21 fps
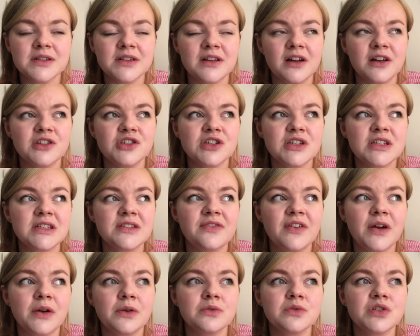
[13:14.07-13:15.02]
I just
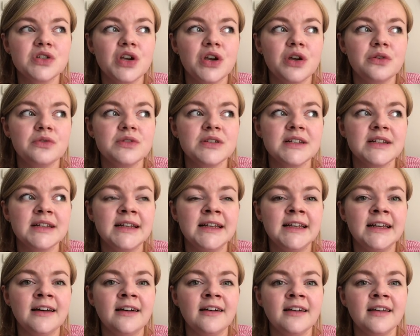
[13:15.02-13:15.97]
felt totally,
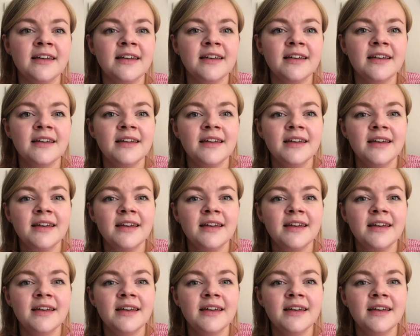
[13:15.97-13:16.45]
like,